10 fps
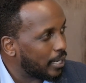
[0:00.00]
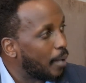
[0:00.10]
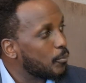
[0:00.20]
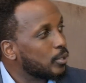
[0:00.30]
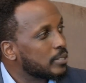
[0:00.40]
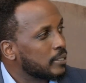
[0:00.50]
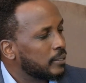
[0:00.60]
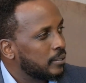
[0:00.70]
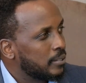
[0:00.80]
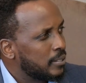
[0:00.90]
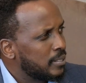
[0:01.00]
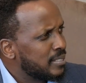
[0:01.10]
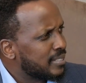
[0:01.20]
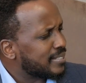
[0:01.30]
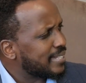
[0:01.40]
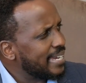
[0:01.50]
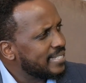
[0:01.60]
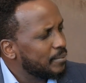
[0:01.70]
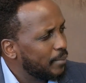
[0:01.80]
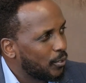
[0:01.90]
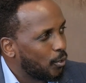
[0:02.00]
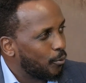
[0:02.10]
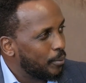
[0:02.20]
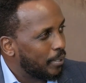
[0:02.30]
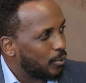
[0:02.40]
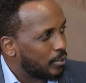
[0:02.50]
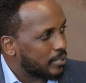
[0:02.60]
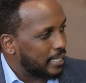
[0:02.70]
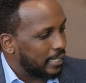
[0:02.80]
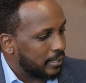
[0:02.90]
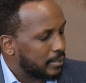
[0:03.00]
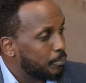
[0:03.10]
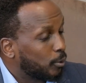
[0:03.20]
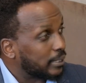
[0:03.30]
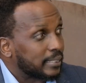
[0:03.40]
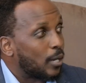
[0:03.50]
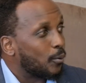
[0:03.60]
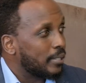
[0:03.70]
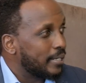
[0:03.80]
Now, I'm not chastising men or women or saying, because that's how the